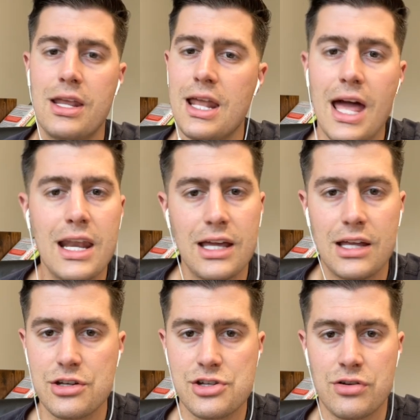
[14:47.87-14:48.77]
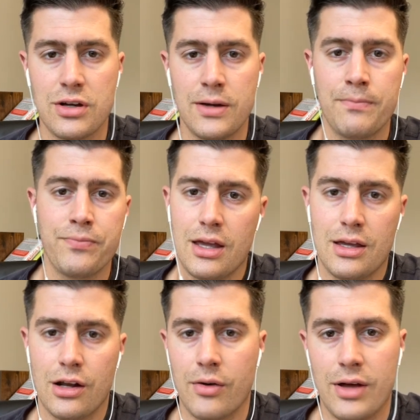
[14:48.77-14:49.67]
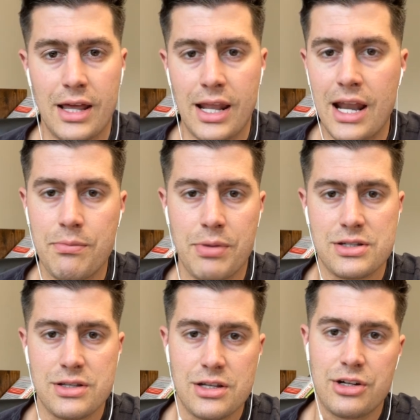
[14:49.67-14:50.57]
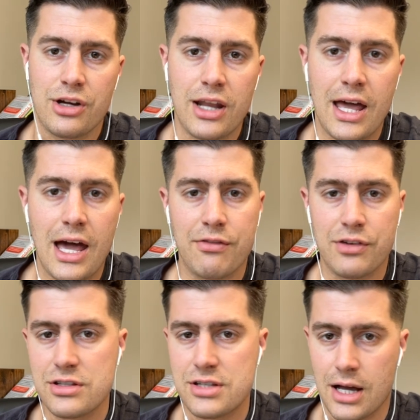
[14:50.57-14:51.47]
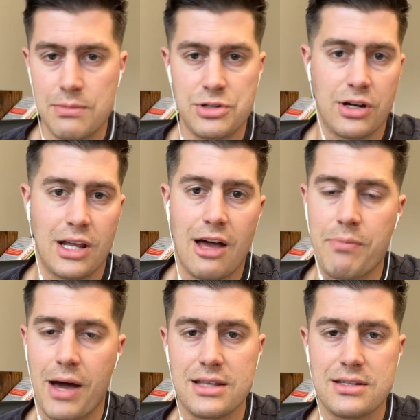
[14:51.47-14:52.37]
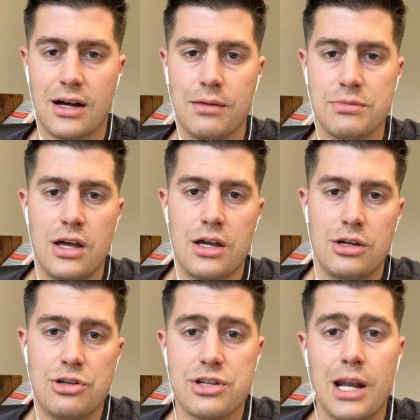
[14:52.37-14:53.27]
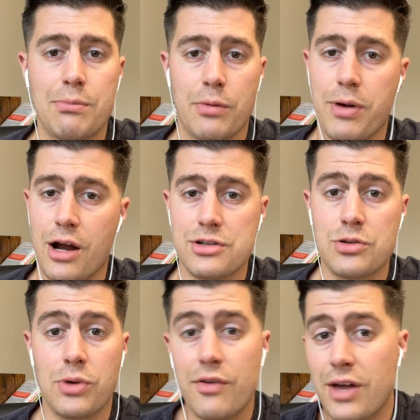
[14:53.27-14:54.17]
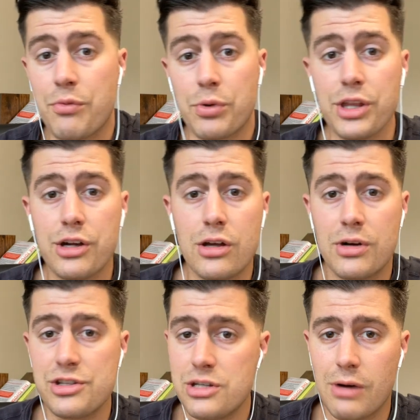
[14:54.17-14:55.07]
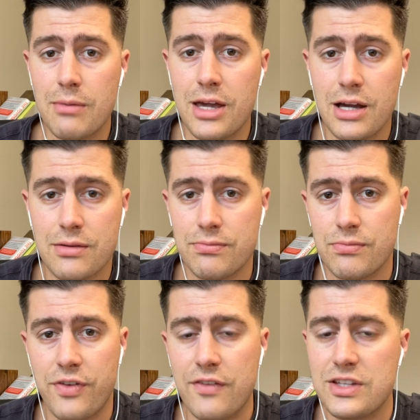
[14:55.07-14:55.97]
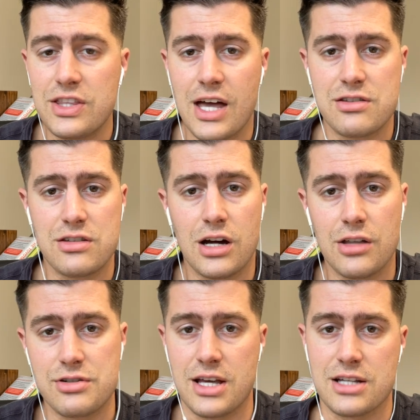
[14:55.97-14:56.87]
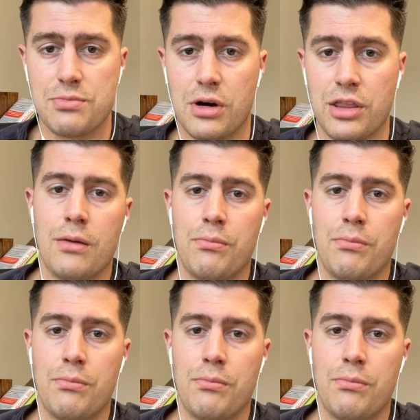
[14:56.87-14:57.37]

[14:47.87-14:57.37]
in, any industry you know in, in any business you're going to have good times you're going to have bad times you just got to prepare so whenever you have really good months you might make $15,000 next month,